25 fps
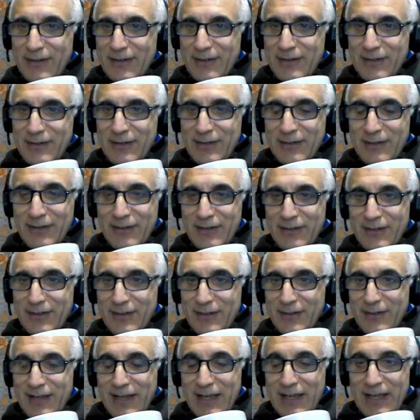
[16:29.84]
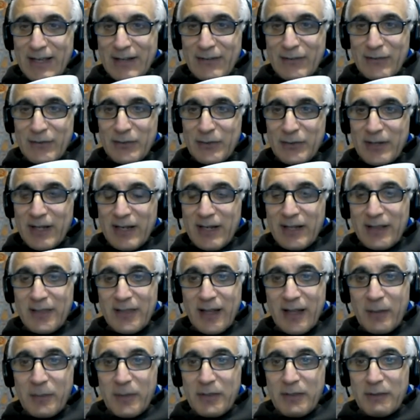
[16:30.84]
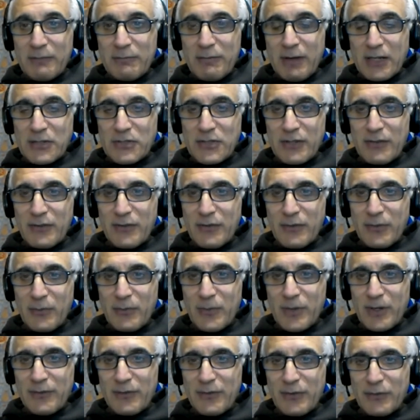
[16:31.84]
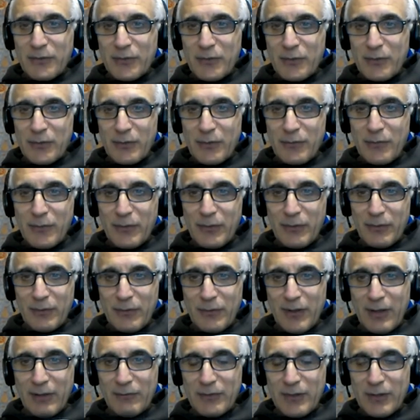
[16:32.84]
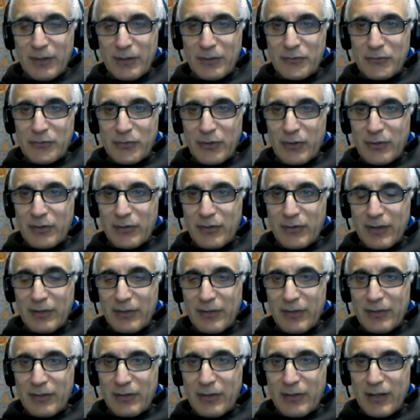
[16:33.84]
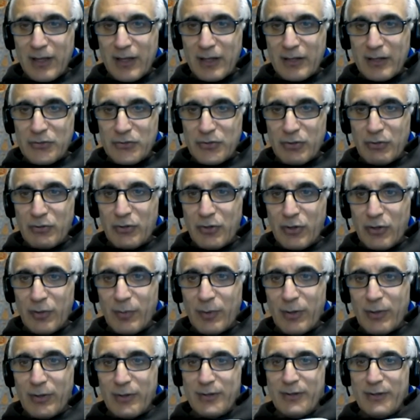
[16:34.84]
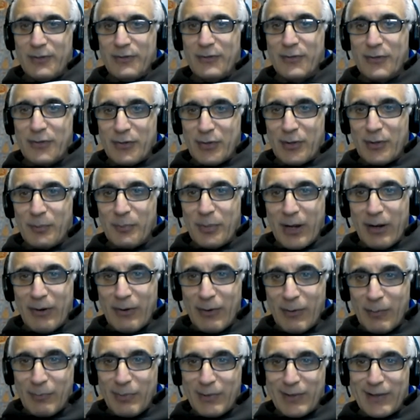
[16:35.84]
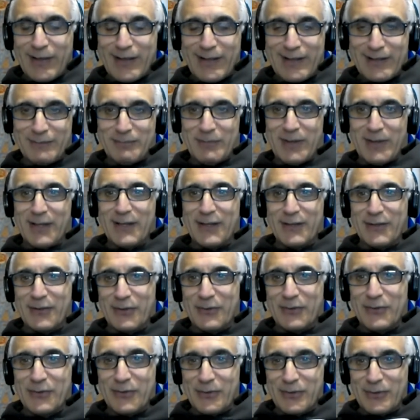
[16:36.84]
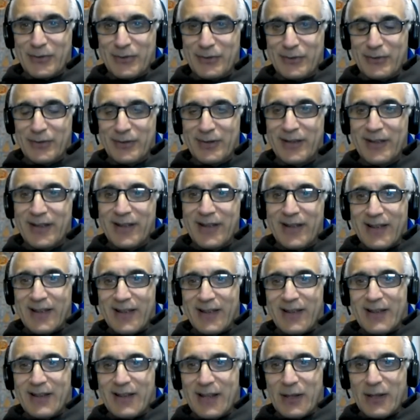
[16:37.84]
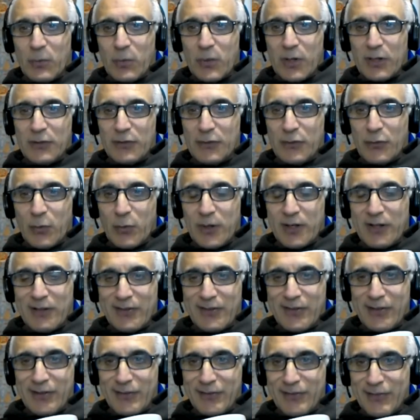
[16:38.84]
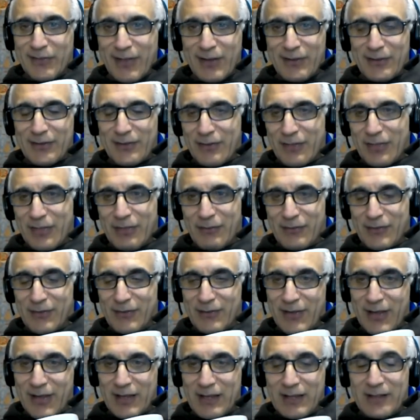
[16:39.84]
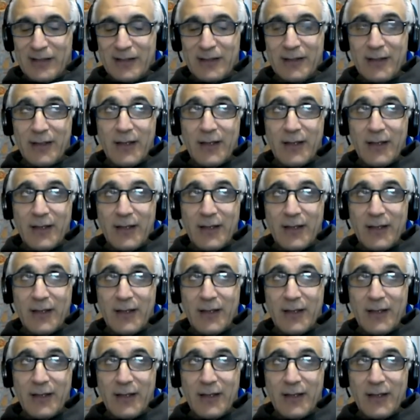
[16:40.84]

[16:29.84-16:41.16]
you can't exclude anything. I mean, the Russians are the ones that turned off all their safety controls at the Chernobyl nuclear power plant and made it go nuclear in like 1/26,000th of a second.